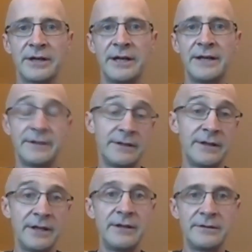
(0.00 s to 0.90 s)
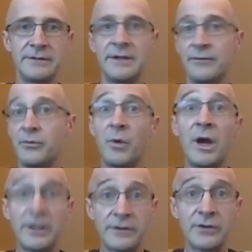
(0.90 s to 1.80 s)
And if we
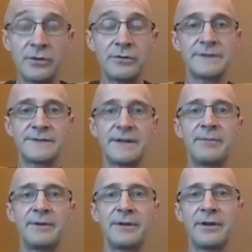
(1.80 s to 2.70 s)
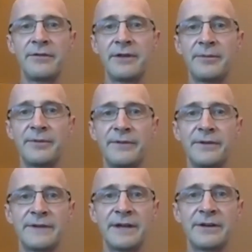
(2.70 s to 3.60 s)
want to step into developing
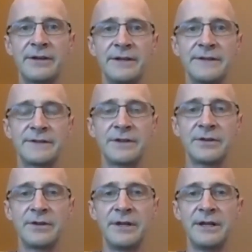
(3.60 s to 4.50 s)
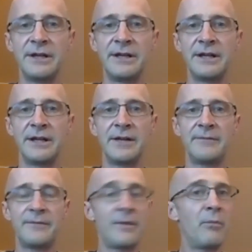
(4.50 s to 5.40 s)
those areas. So
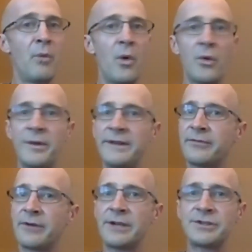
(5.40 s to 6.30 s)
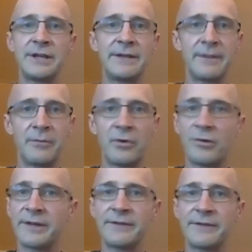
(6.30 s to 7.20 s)
the more we differentiate, the more we
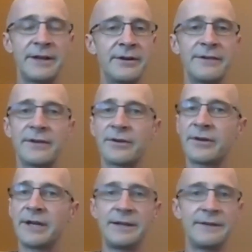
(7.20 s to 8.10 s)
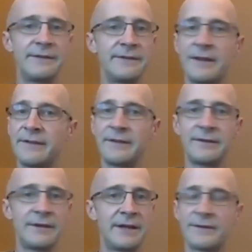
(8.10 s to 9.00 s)
can later integrate. And
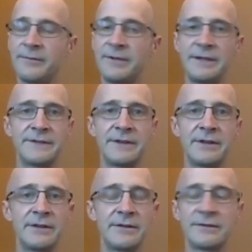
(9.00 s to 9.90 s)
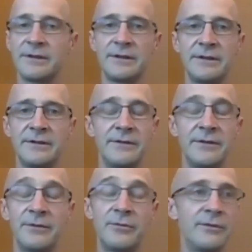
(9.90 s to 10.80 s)
that to me is
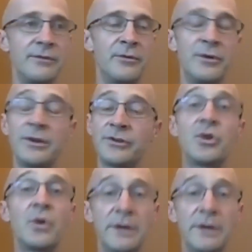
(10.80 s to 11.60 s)
the real joy.